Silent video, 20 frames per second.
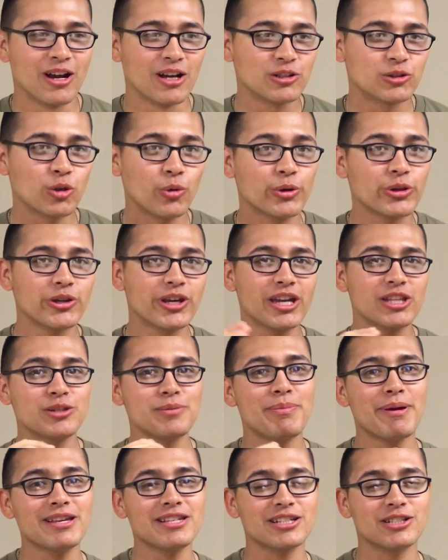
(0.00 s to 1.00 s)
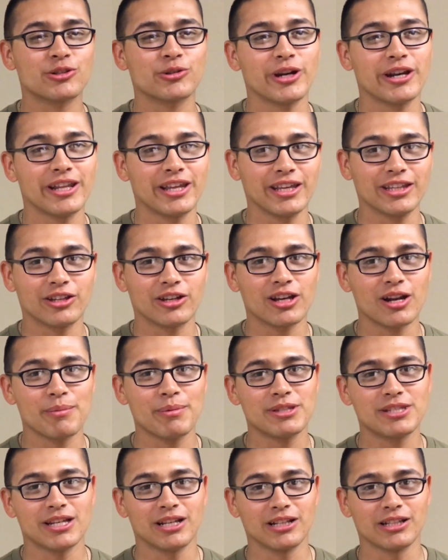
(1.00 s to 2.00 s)
So when you get to basic training, they're going
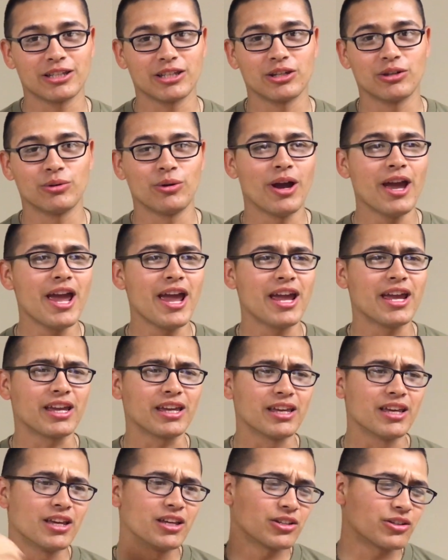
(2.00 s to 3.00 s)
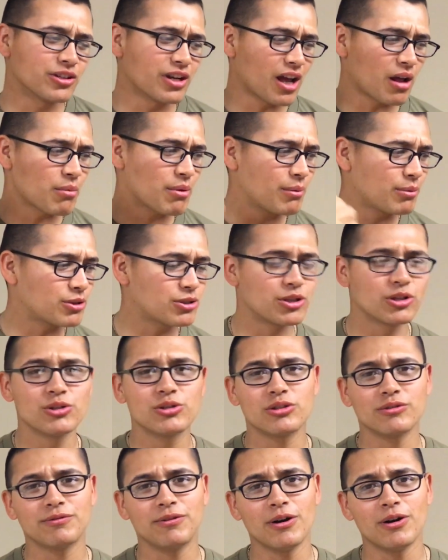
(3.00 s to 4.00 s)
to be telling you, hey, you're not going to be able to
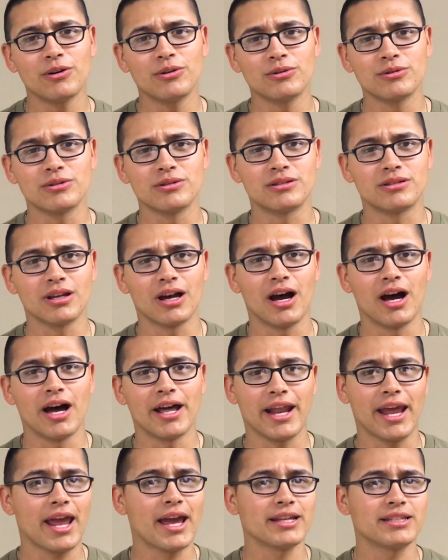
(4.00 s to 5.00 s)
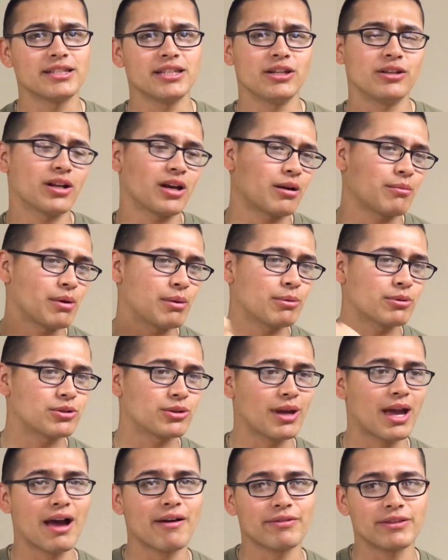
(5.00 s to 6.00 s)
use your phones on AIT. You're not going to be able
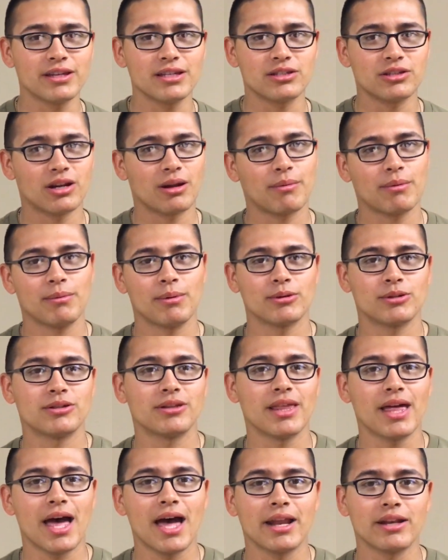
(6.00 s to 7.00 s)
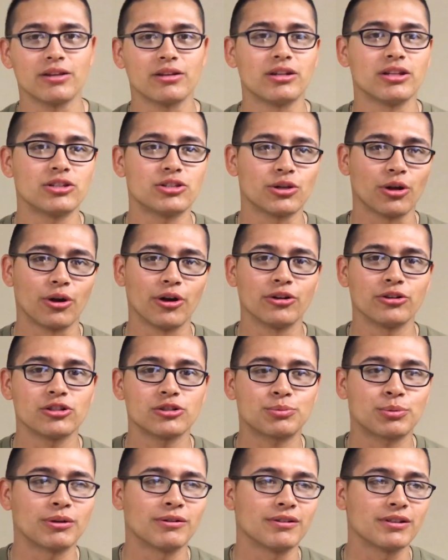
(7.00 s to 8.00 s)
to have this. You're not going to be able to do that. You need to earn
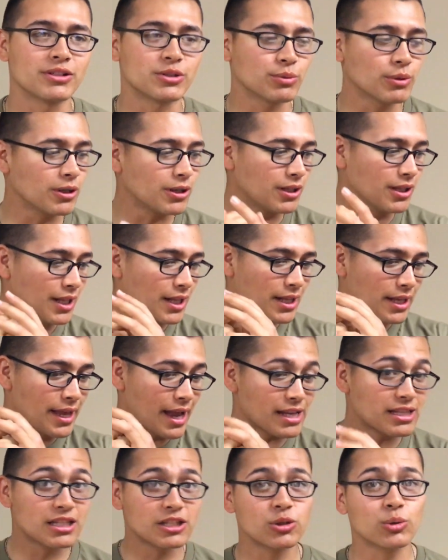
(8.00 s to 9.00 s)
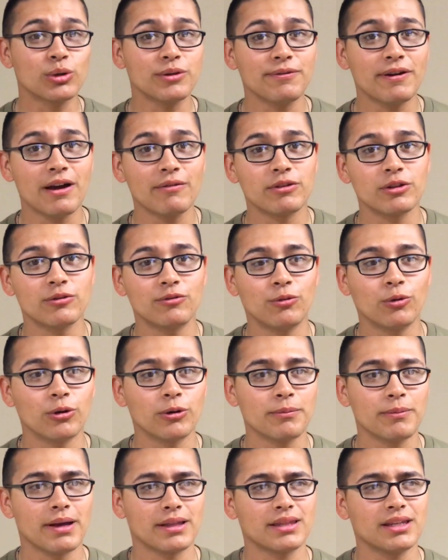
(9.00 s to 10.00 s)
those privileges." Well, that's a 25
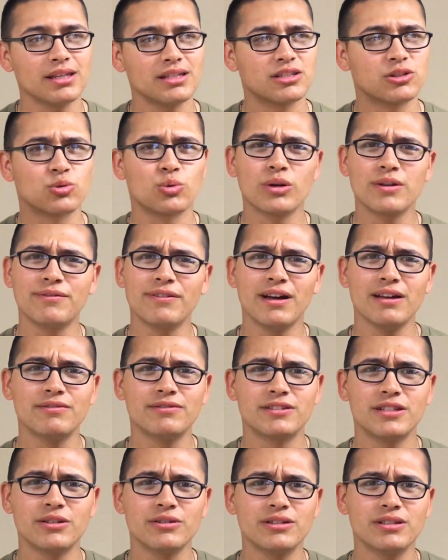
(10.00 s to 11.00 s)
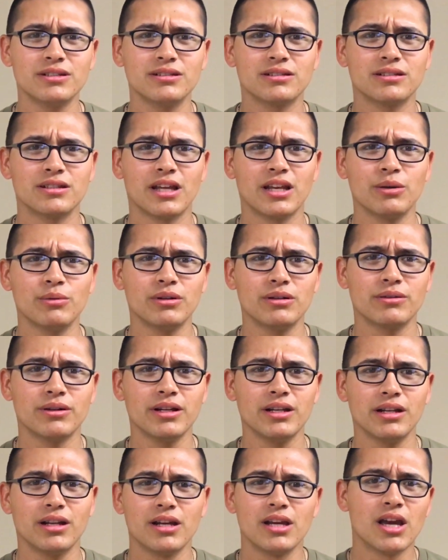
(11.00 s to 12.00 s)
uniform. I think that's a 25 series. Anyone,
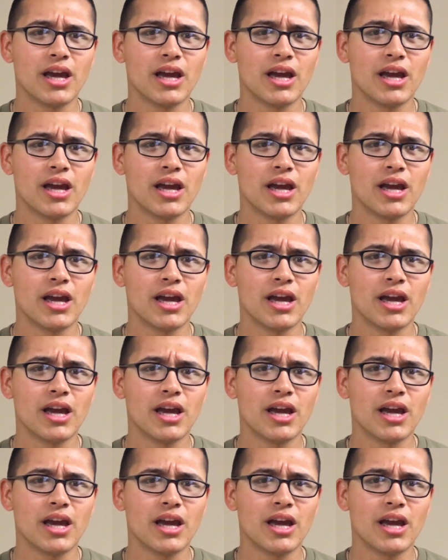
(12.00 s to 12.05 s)
right?